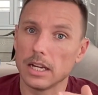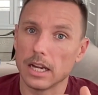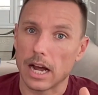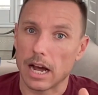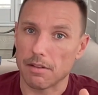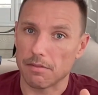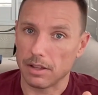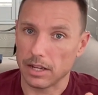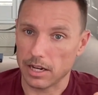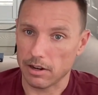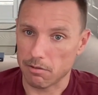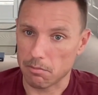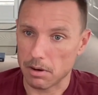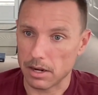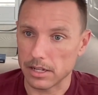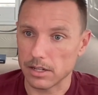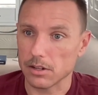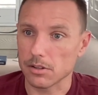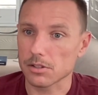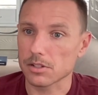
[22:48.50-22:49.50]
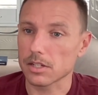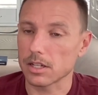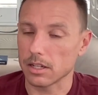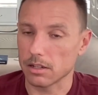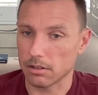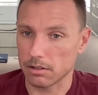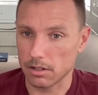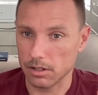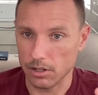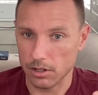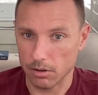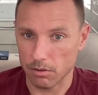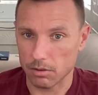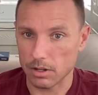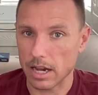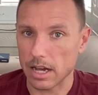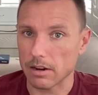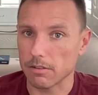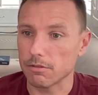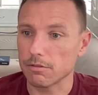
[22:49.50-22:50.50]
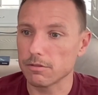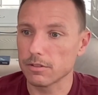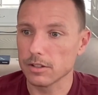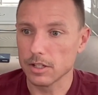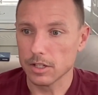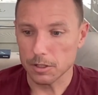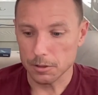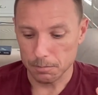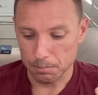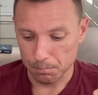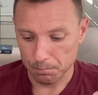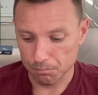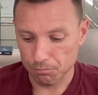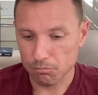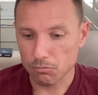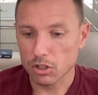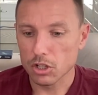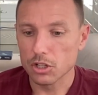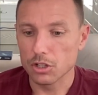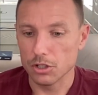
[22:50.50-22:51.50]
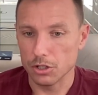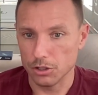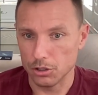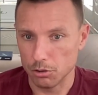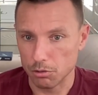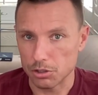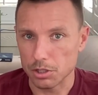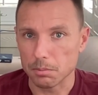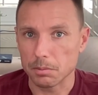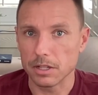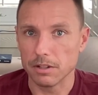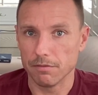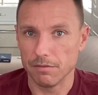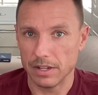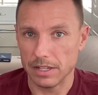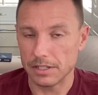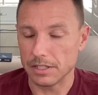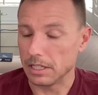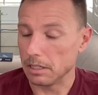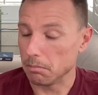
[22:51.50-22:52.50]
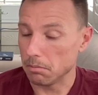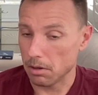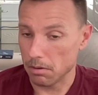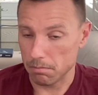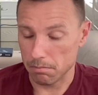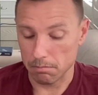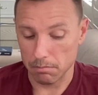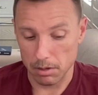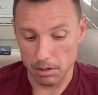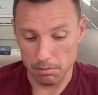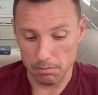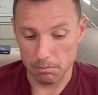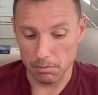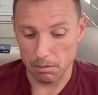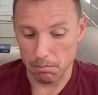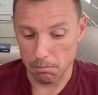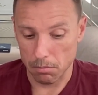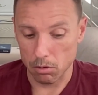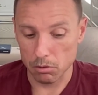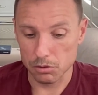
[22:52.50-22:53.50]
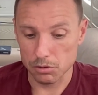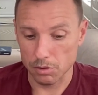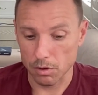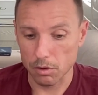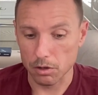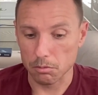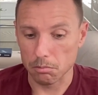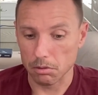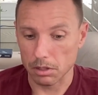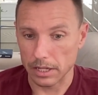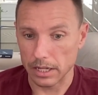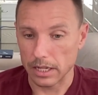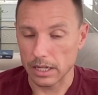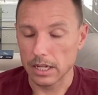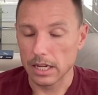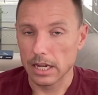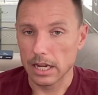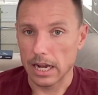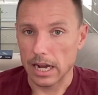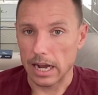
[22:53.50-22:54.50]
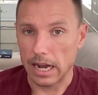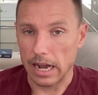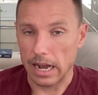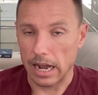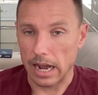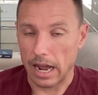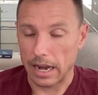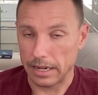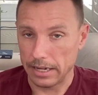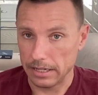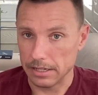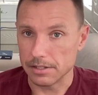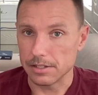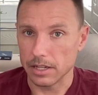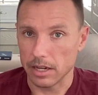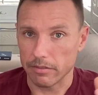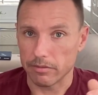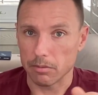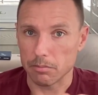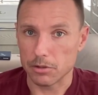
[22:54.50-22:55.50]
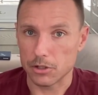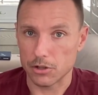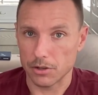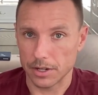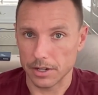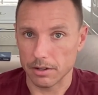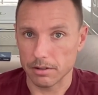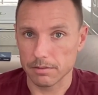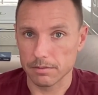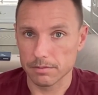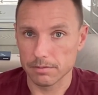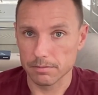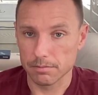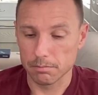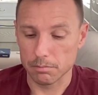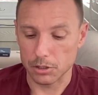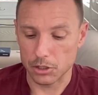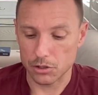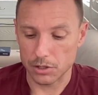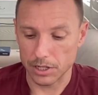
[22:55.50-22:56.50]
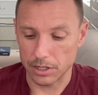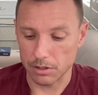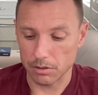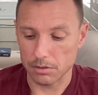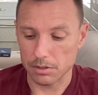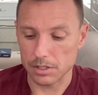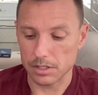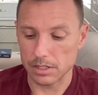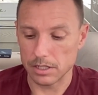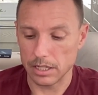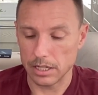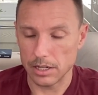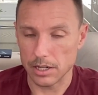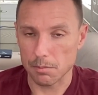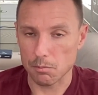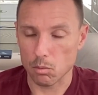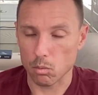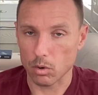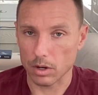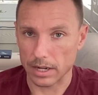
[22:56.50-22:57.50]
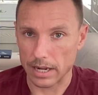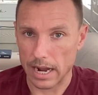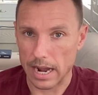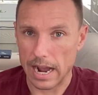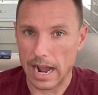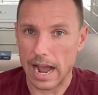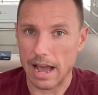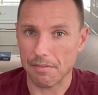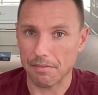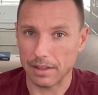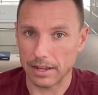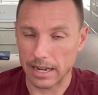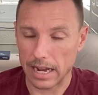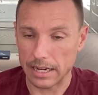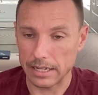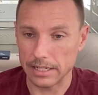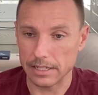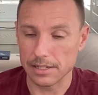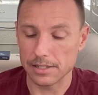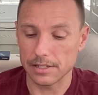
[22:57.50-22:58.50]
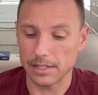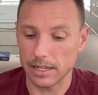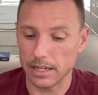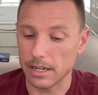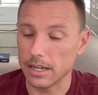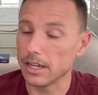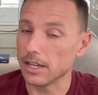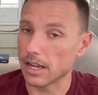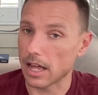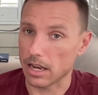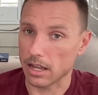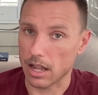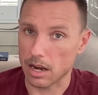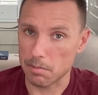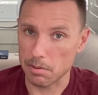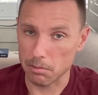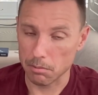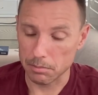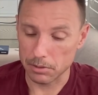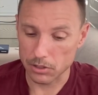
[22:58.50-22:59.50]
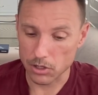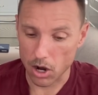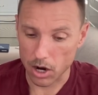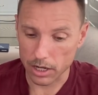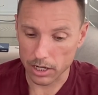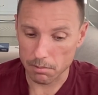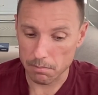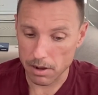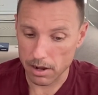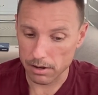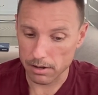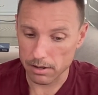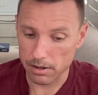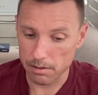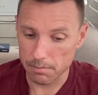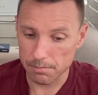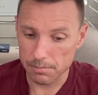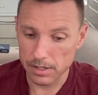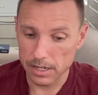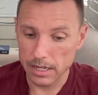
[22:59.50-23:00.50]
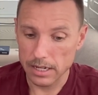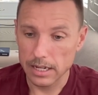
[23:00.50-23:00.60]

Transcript: I think everybody else can, you know, kind of do some convincing, but most notably, I need to see it from Petrino. Petrino is the number one guy. I think I need to see it. Not a lot of people have been talking about him.